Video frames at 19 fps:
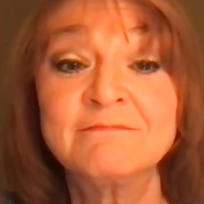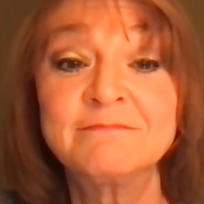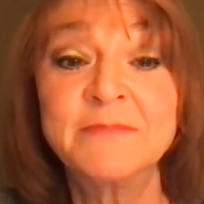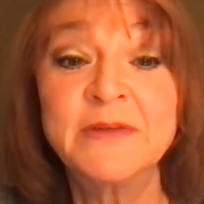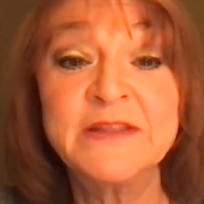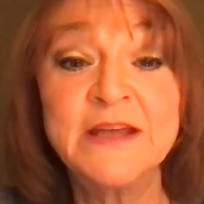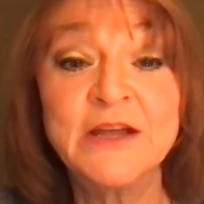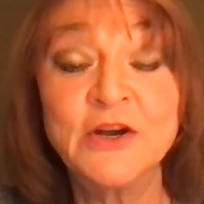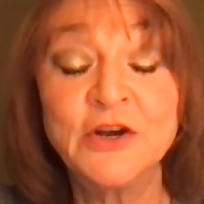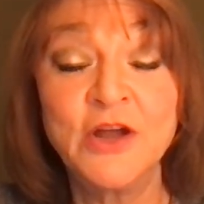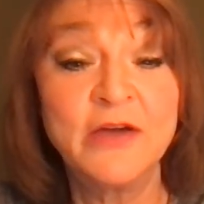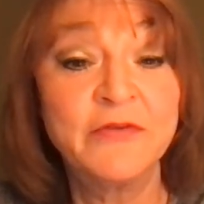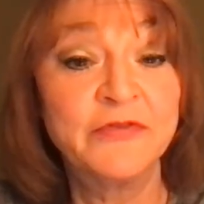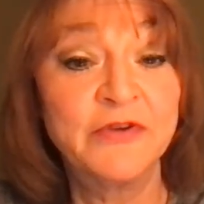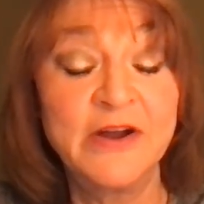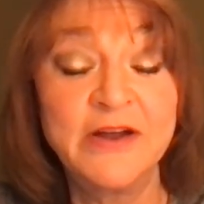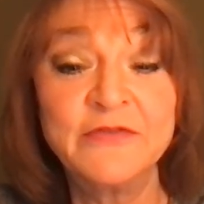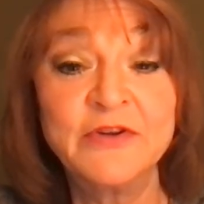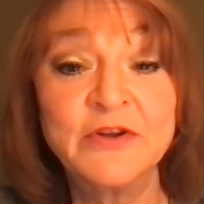but they are not
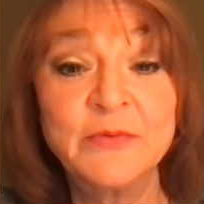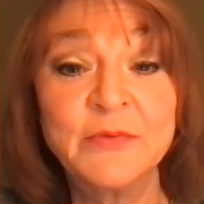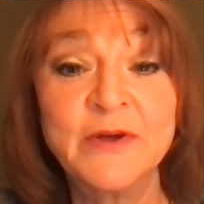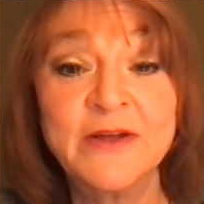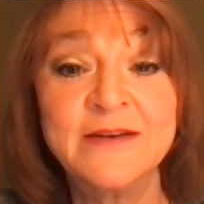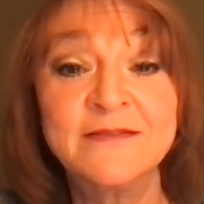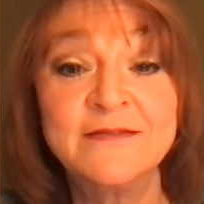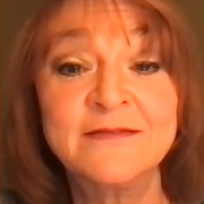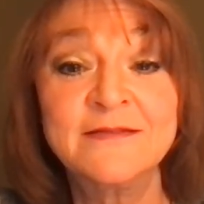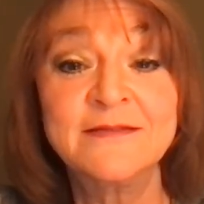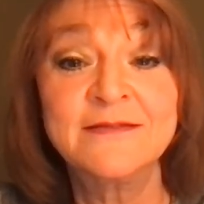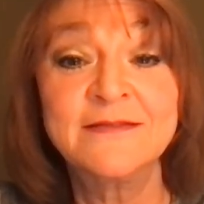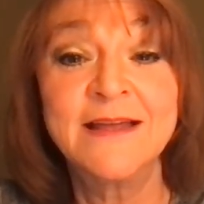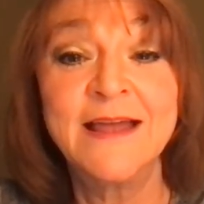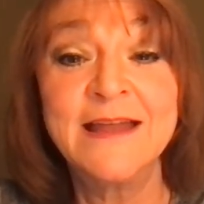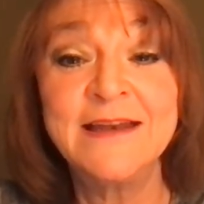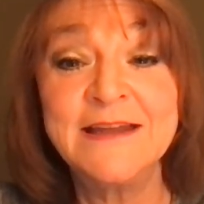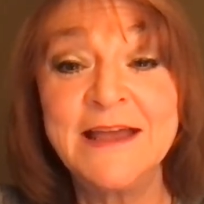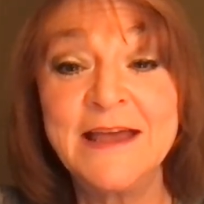for everyone.
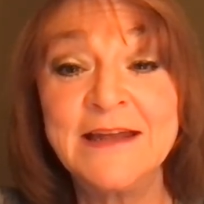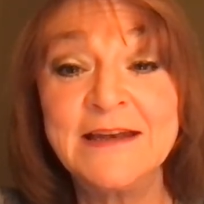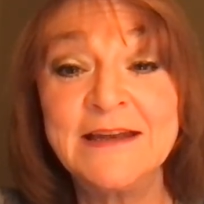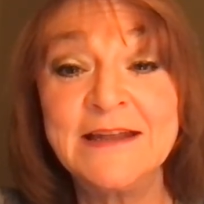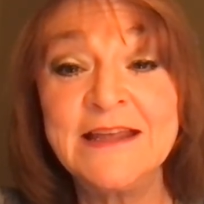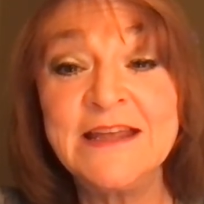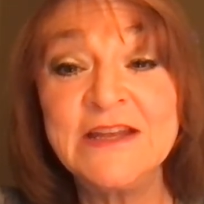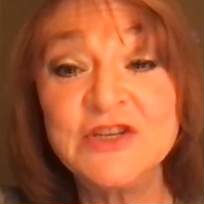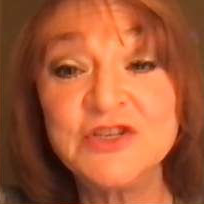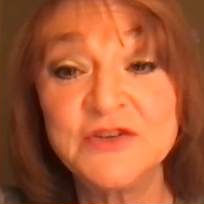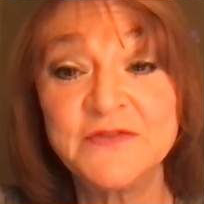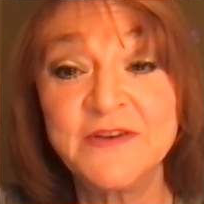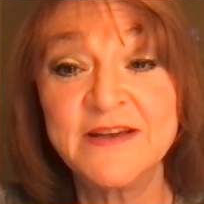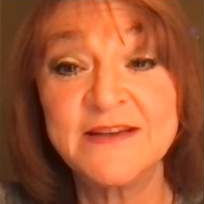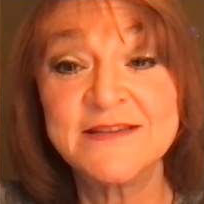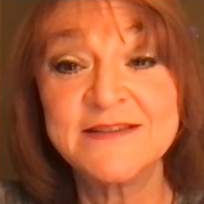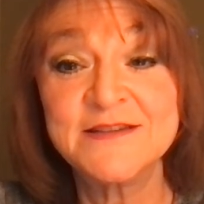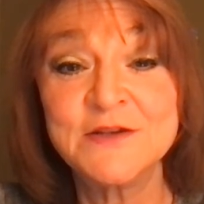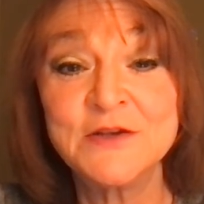And yet, each of
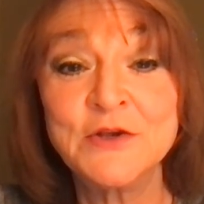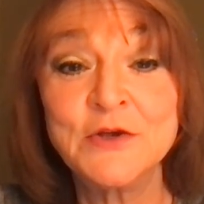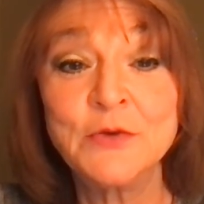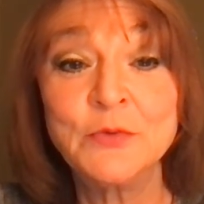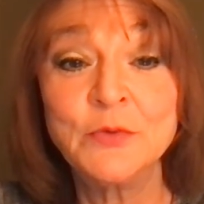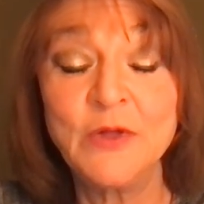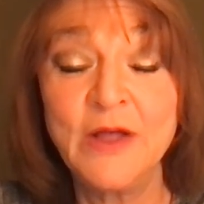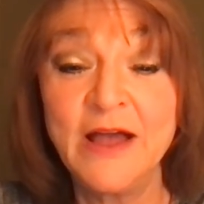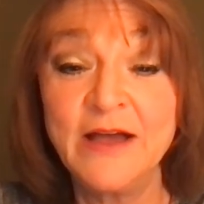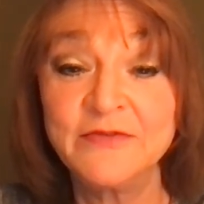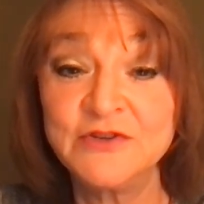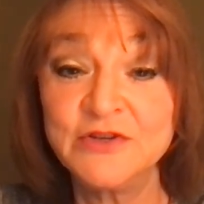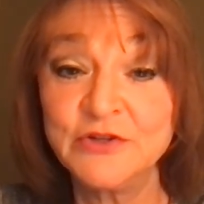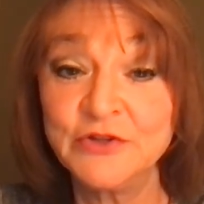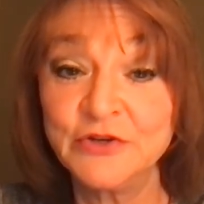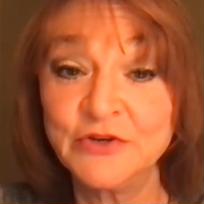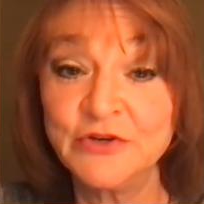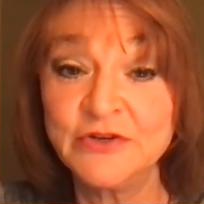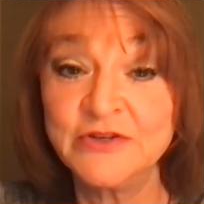us will have to
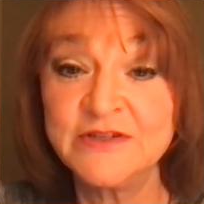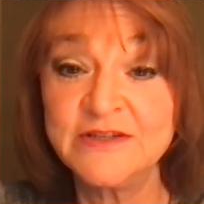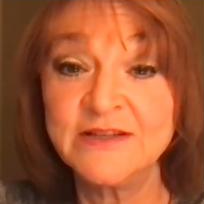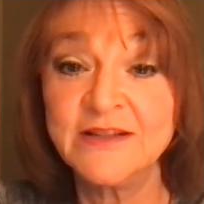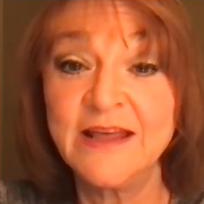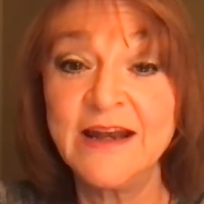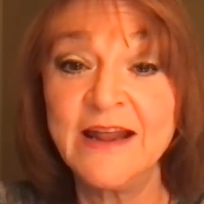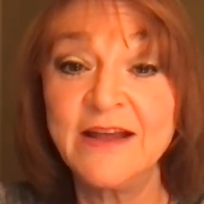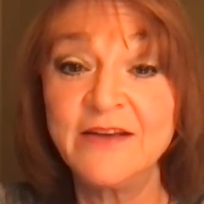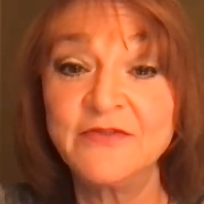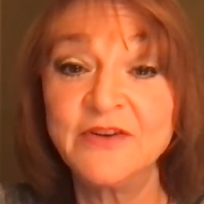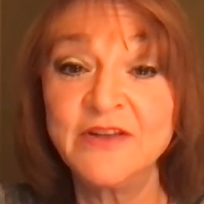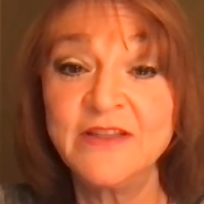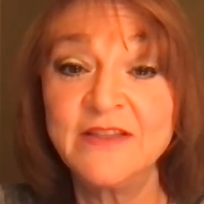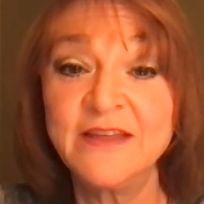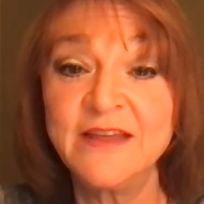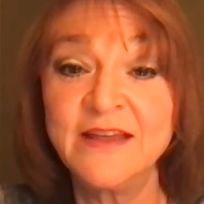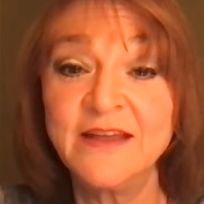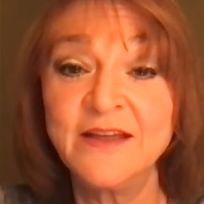learn to let
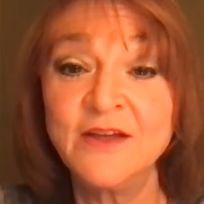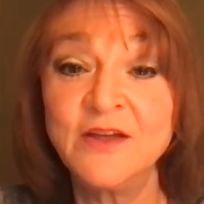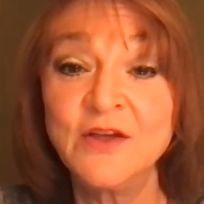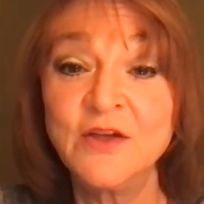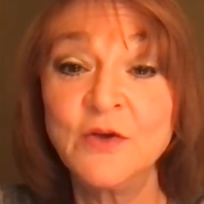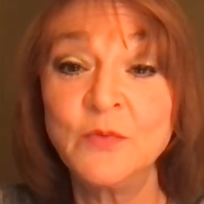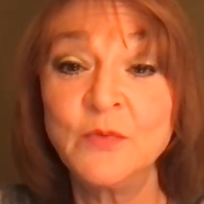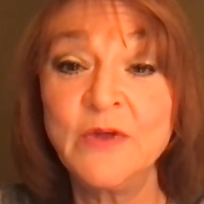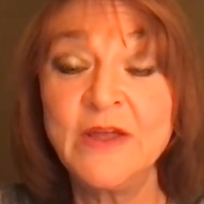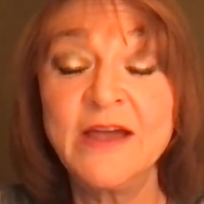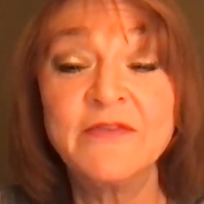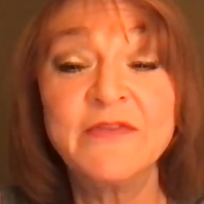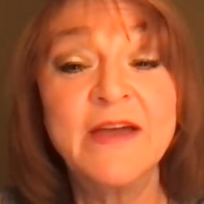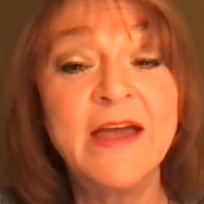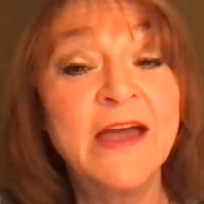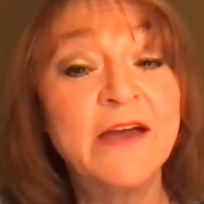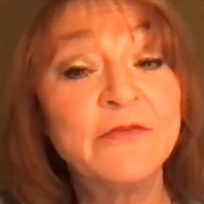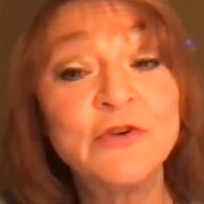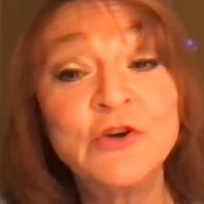everything we have
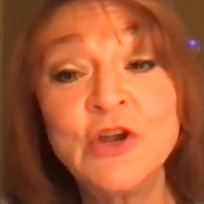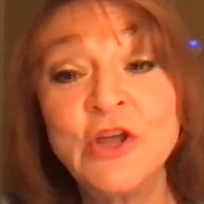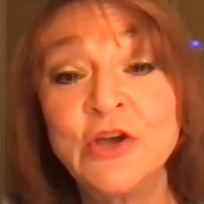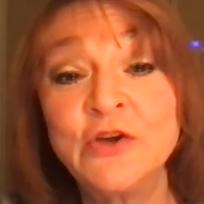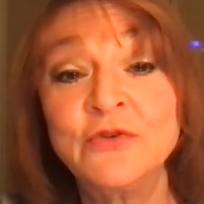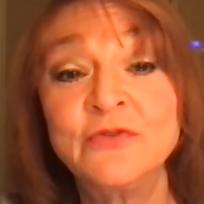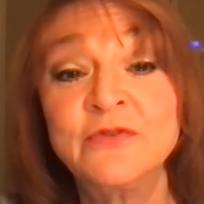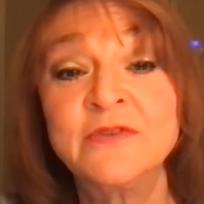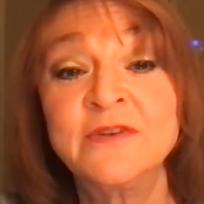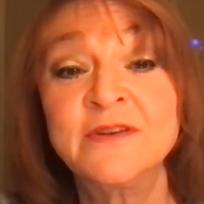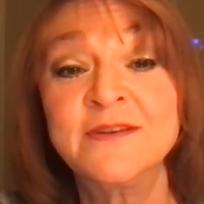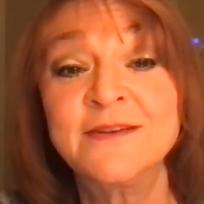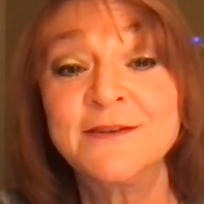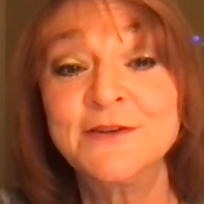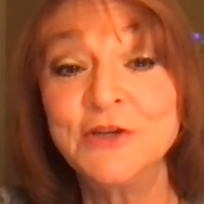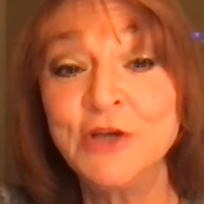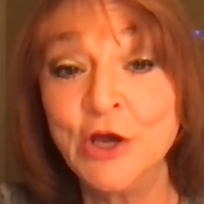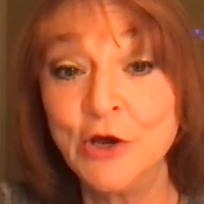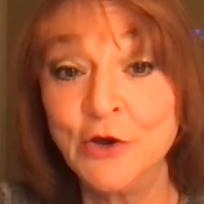ever known
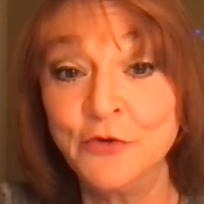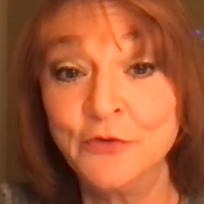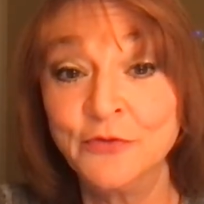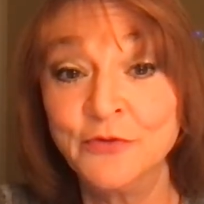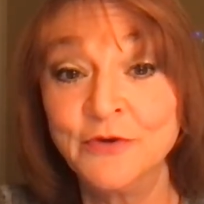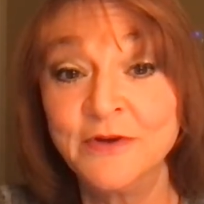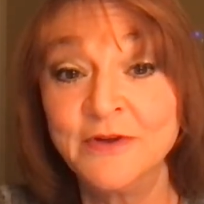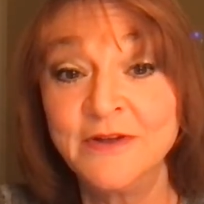go